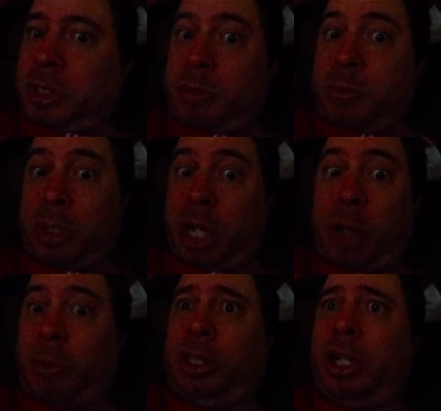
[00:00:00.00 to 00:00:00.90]
But I
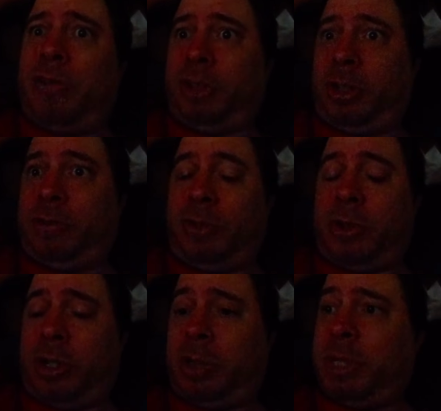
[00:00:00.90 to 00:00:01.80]
would love
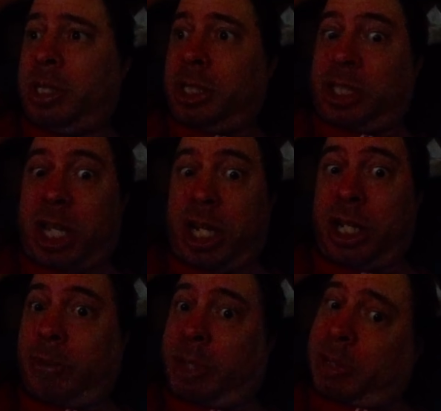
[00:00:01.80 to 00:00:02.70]
for Kenny
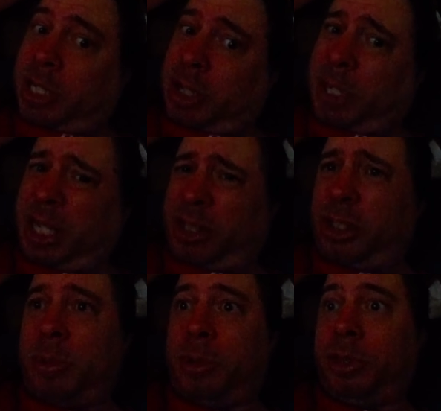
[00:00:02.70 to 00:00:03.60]
to maybe come back at
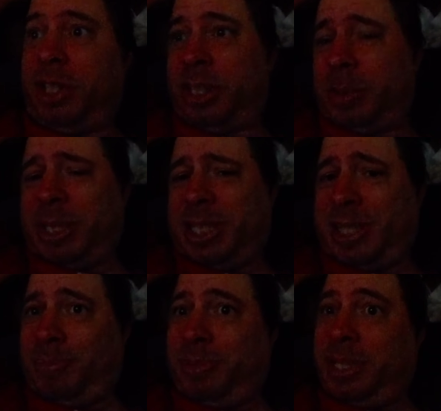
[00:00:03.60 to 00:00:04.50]
Double or Nothing, but
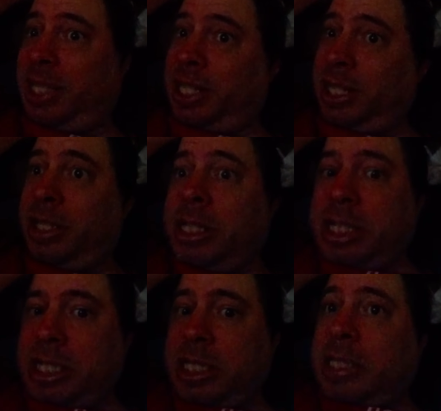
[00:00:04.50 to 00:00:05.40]
I'm thinking
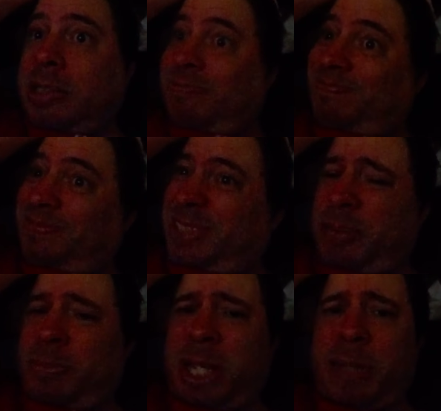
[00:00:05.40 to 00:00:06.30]
he
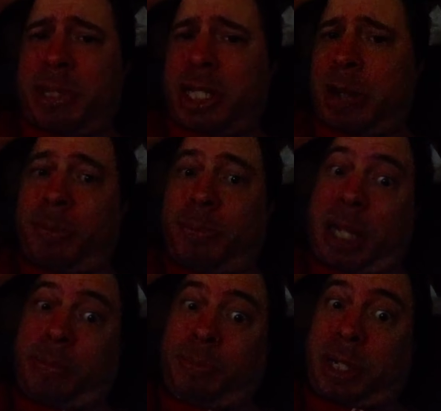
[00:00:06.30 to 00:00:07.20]
may be coming
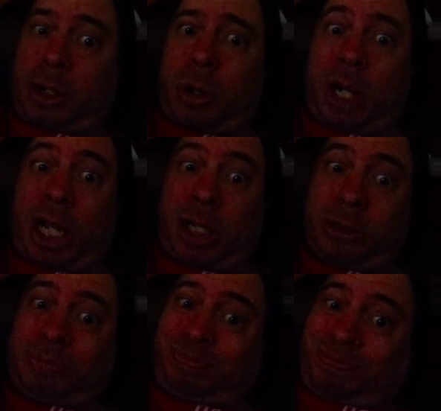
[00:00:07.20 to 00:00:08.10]
back by All Out
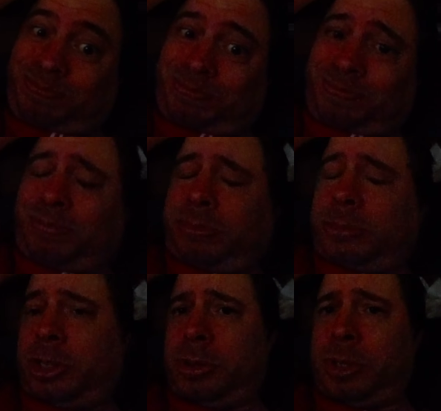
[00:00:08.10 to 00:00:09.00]

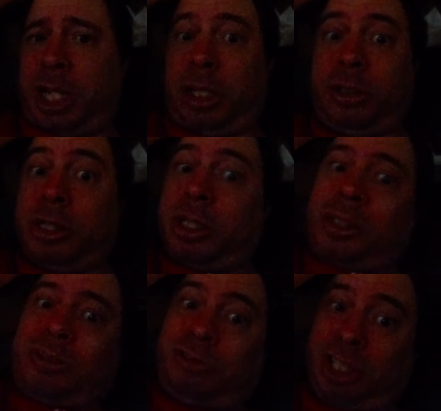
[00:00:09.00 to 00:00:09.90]
to kind of
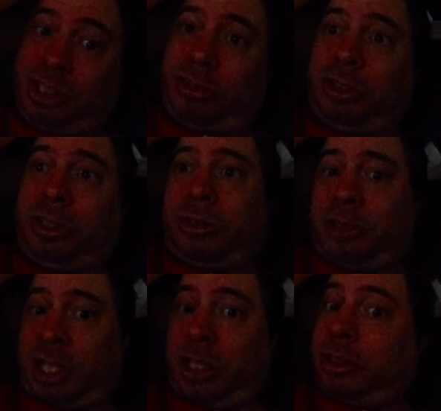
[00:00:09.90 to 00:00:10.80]
wrestle, you know,
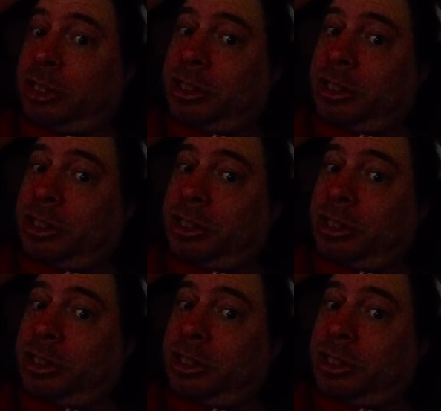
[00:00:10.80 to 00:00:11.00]
kind of,